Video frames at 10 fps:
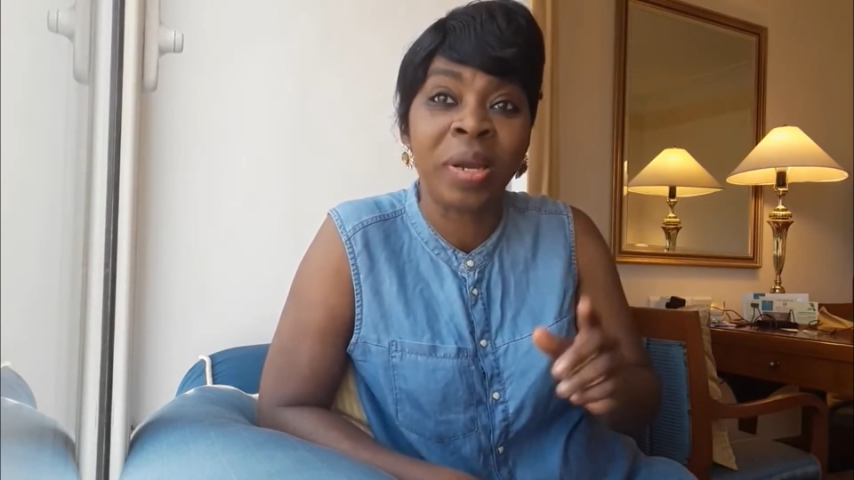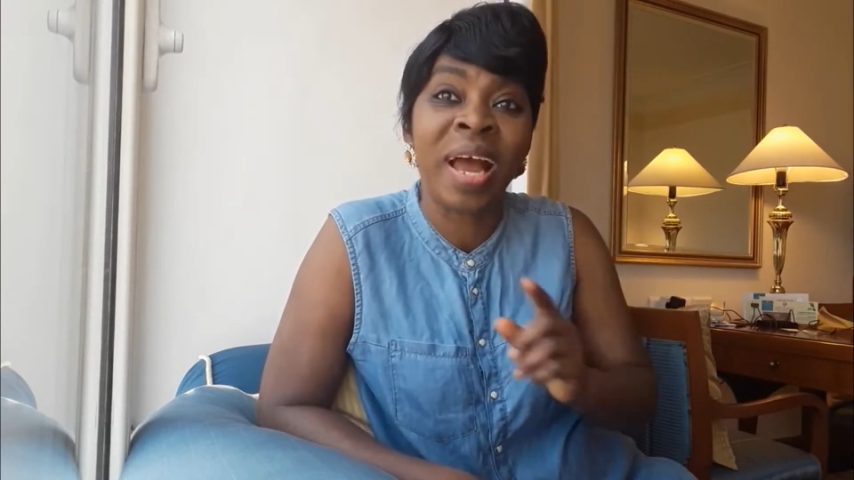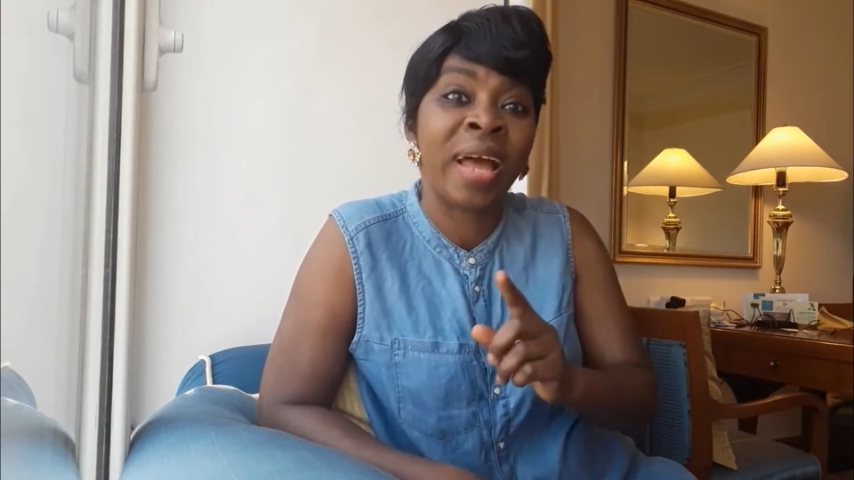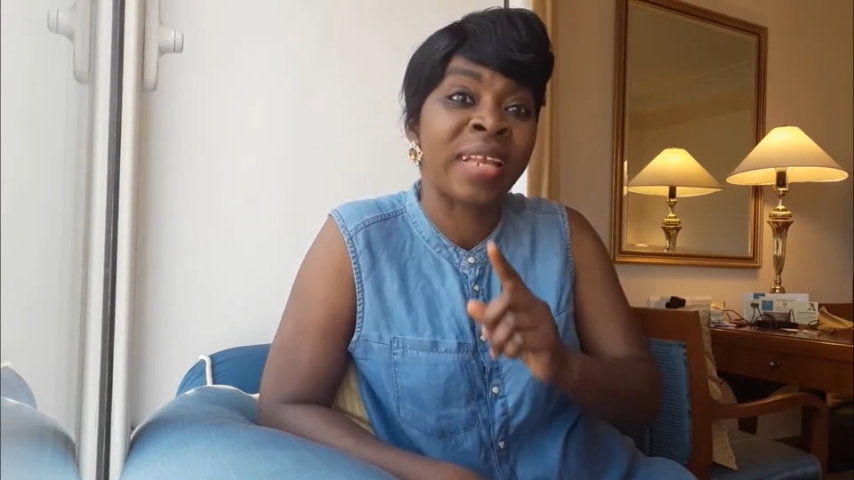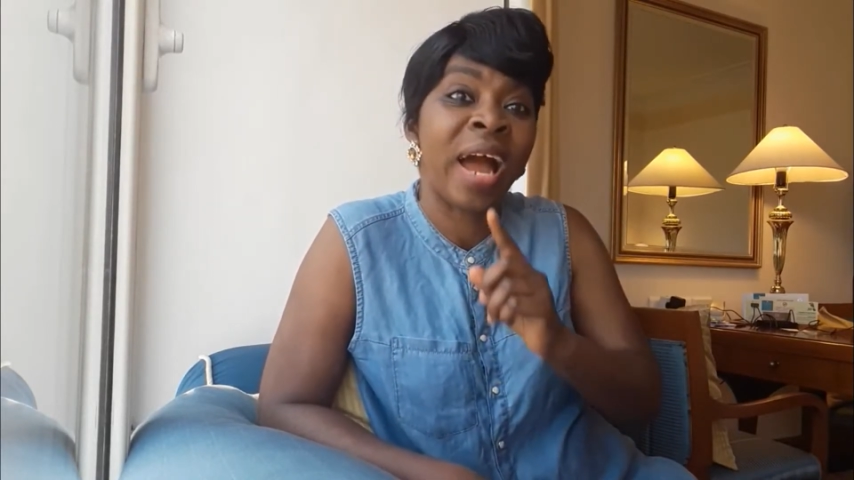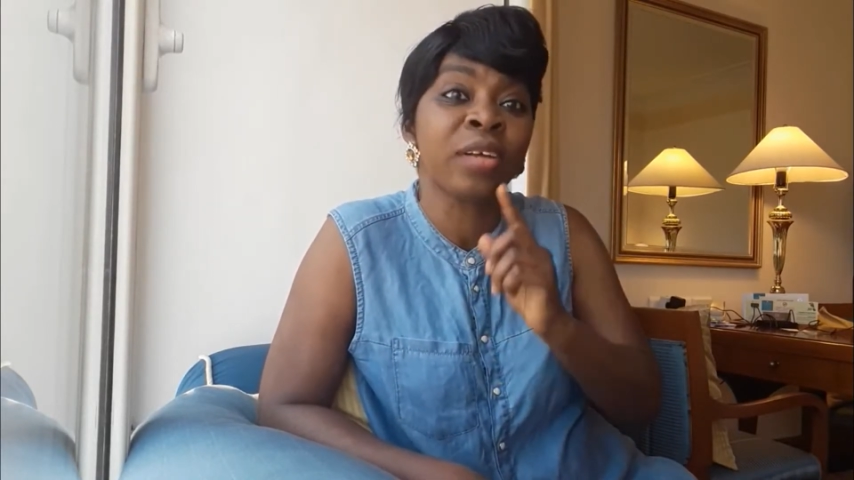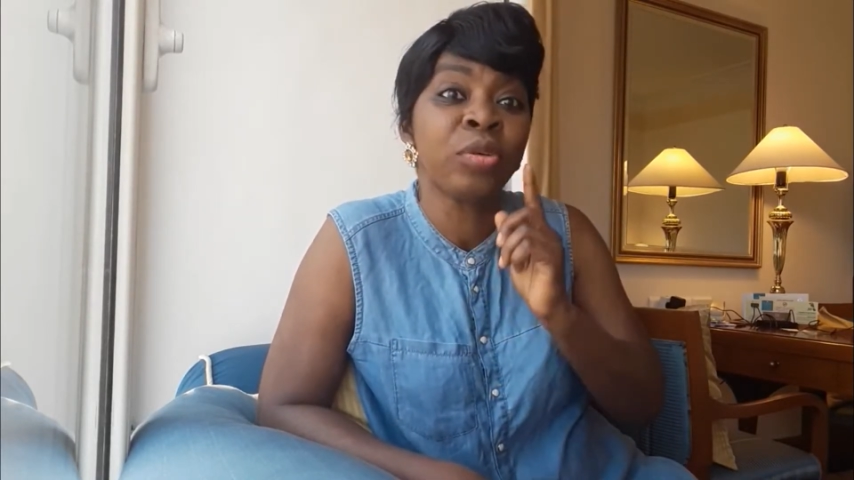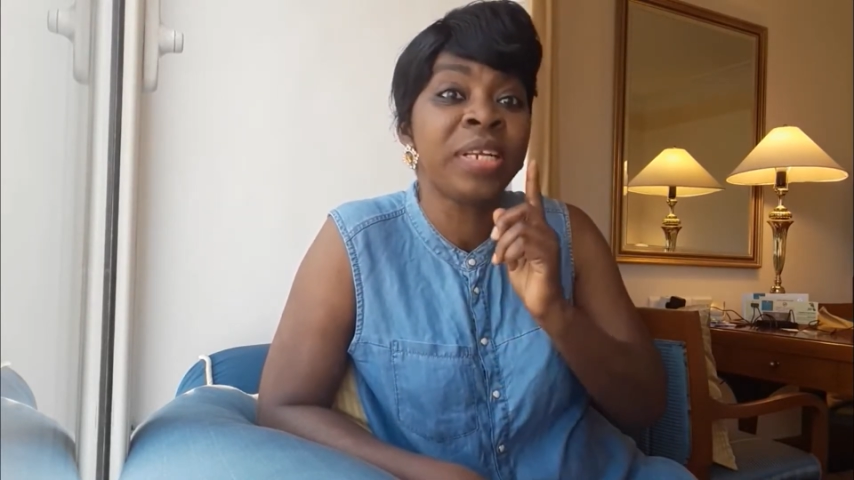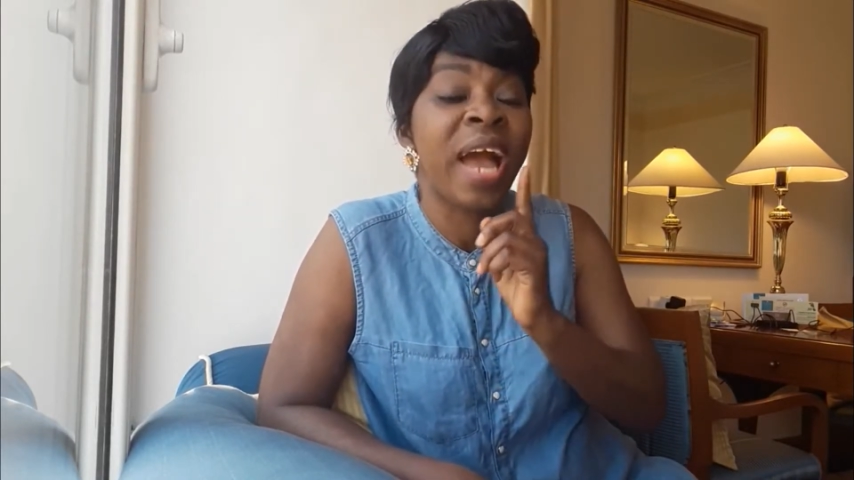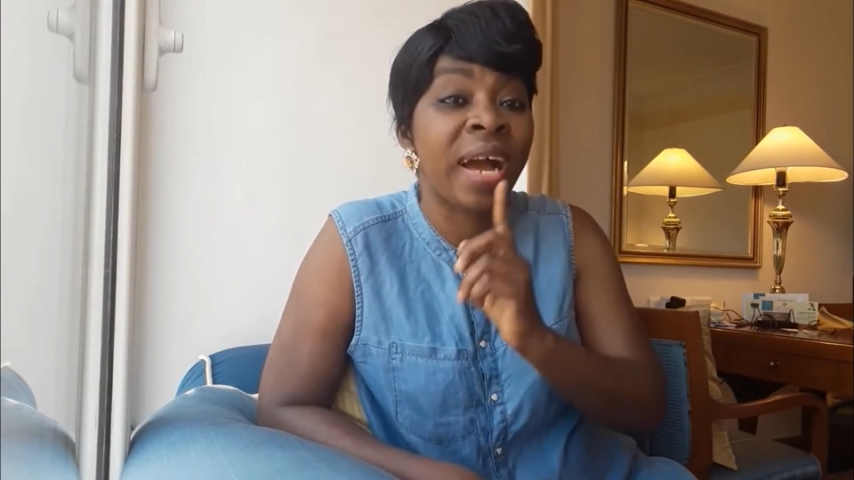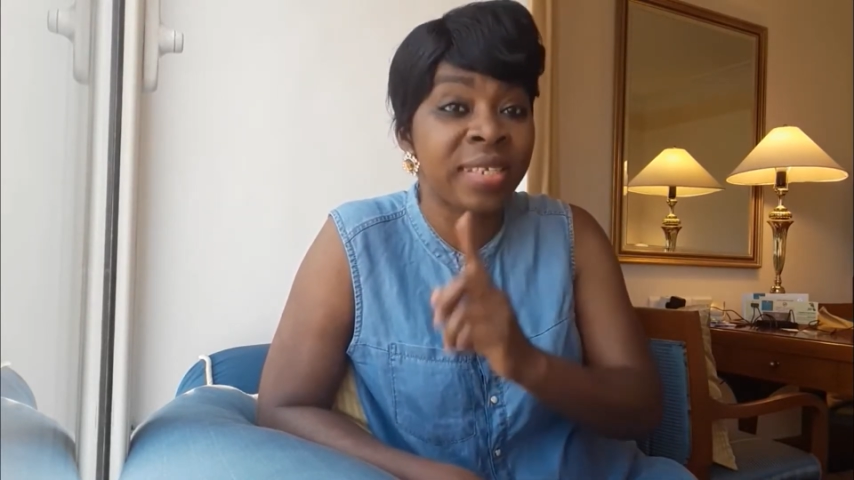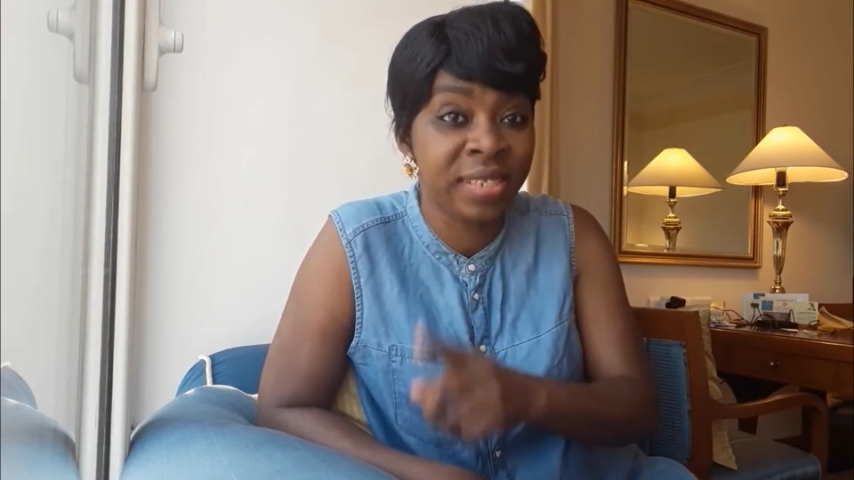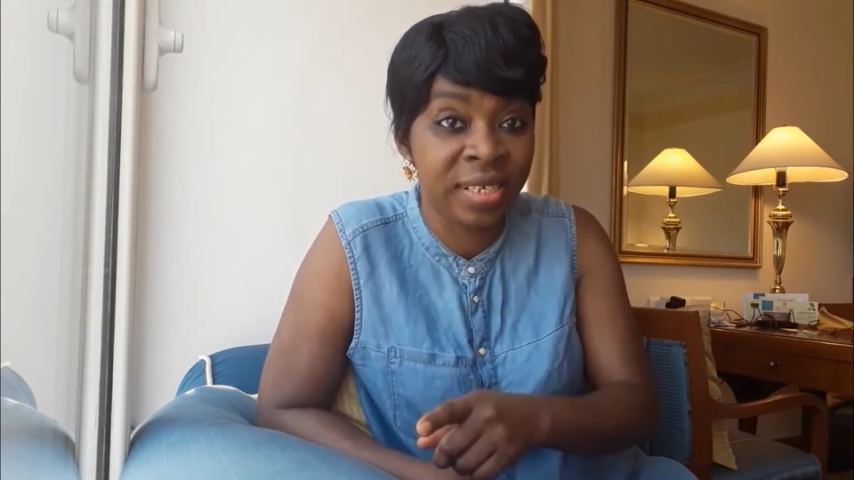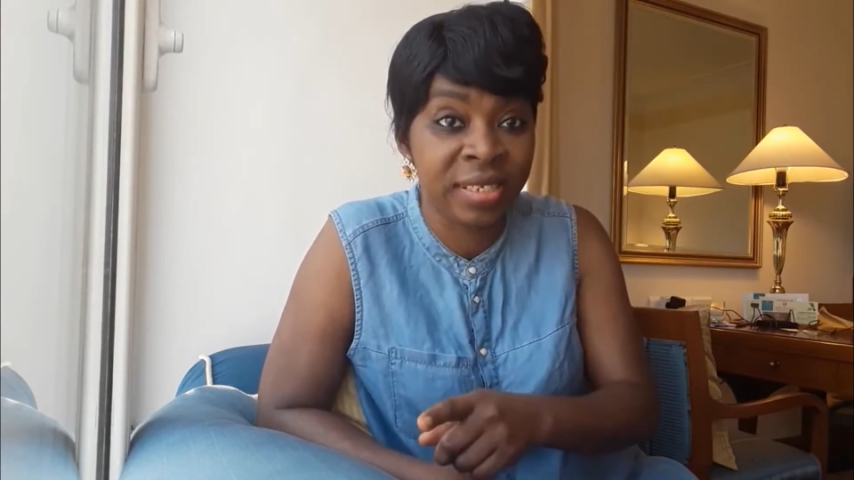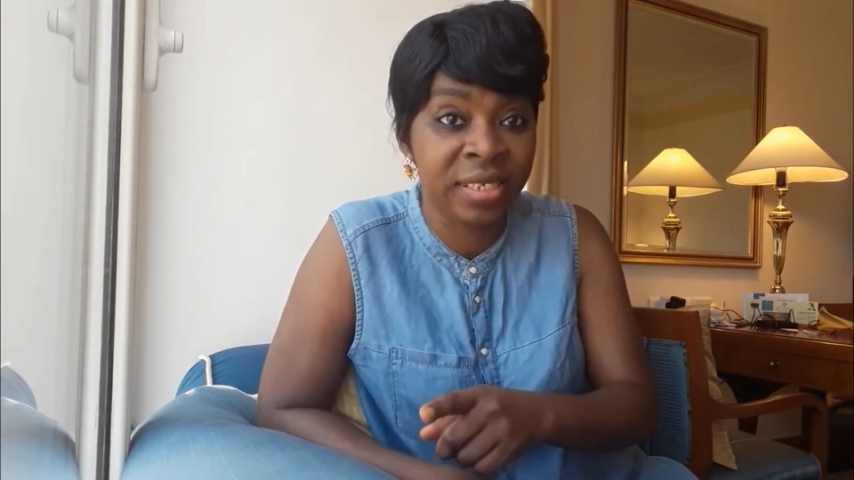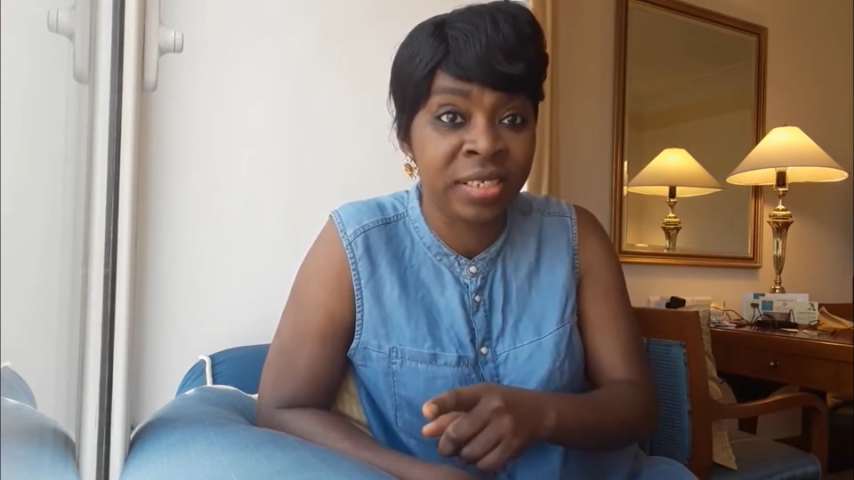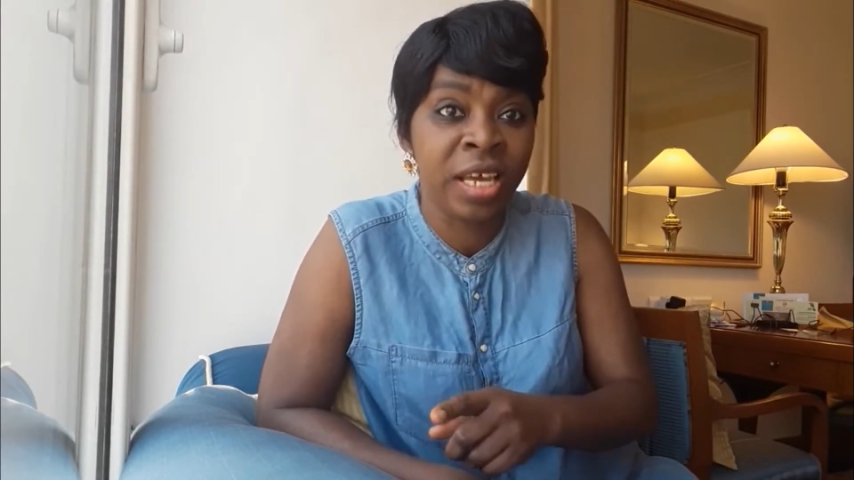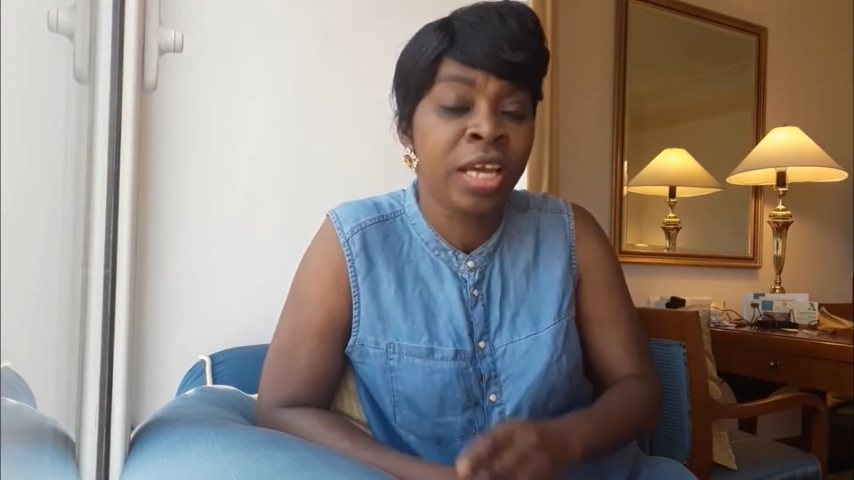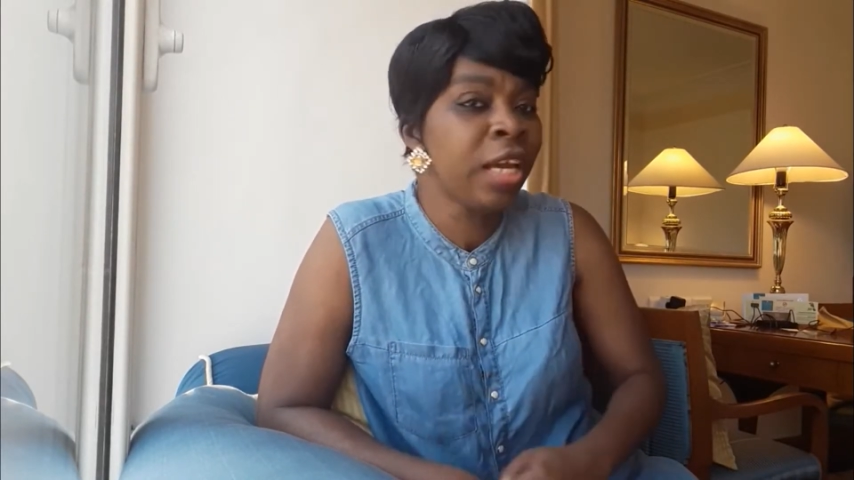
can actually access it.